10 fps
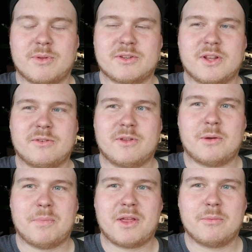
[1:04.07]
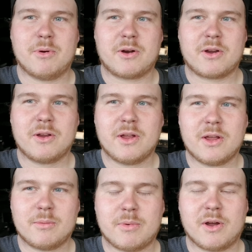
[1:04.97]
of the stuff not by the book,
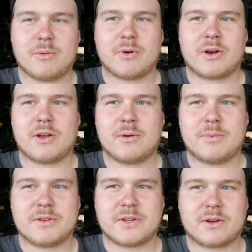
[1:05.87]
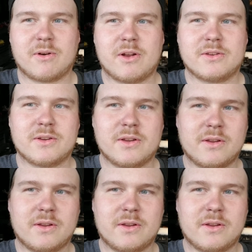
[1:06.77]
but we're going to hope this thing runs.